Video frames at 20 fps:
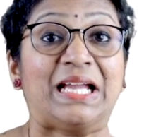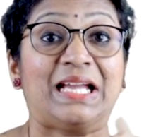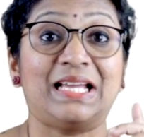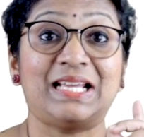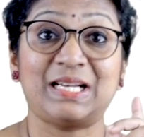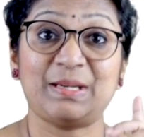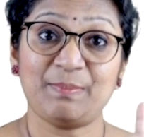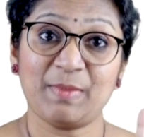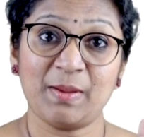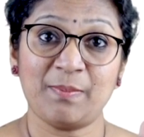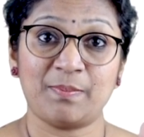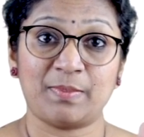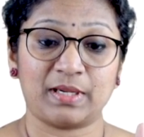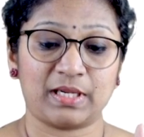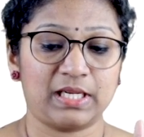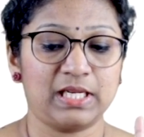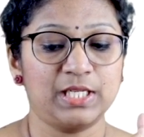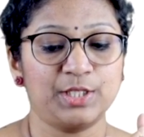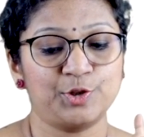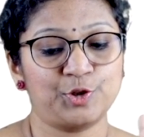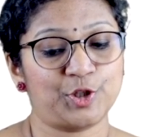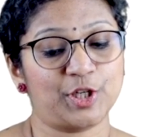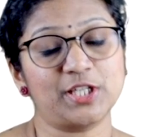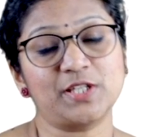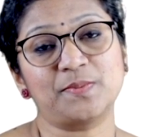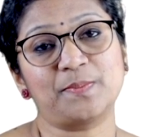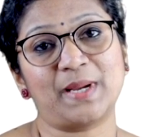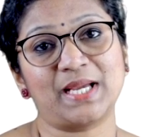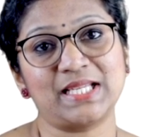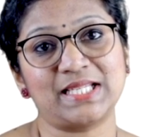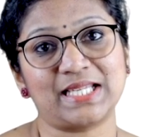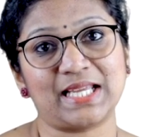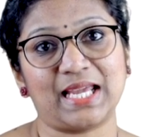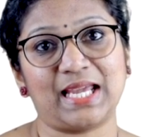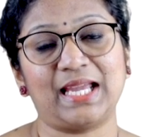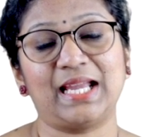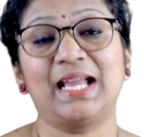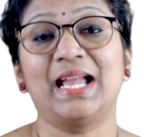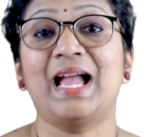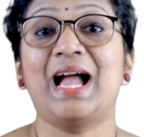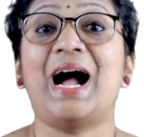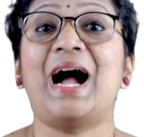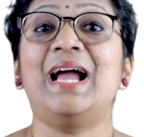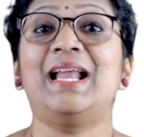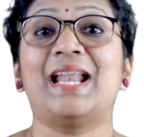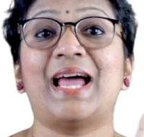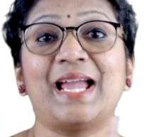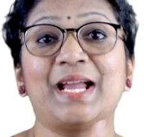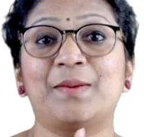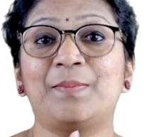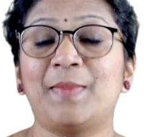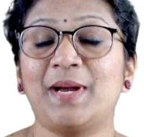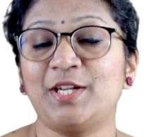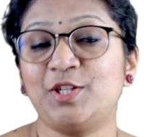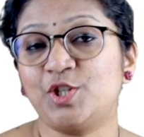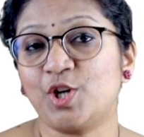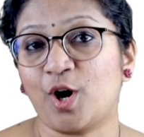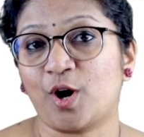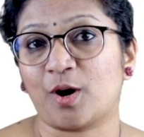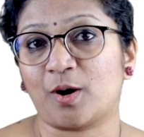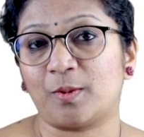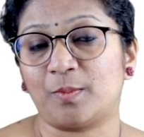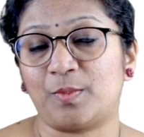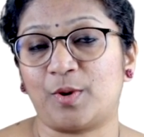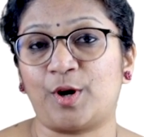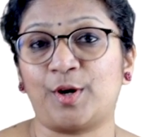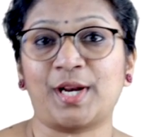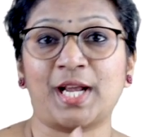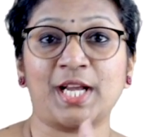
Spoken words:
Remember, just by saying I like my job or